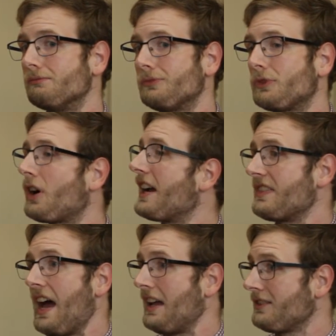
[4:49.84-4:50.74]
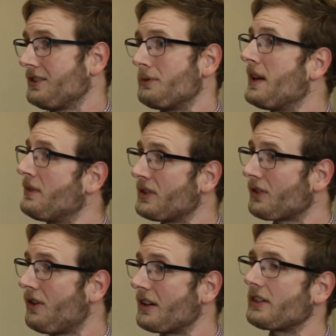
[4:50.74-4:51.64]
trying that. Maybe it's
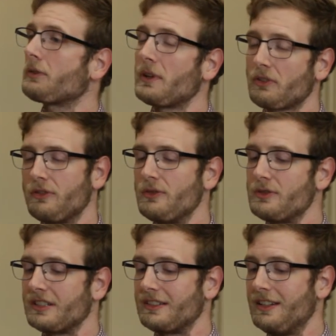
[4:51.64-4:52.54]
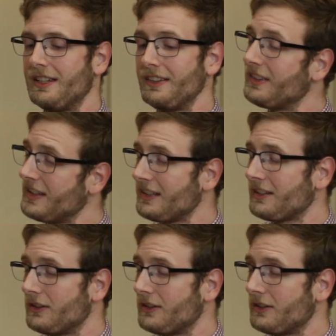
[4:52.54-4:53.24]
clogged, especially if you can see it,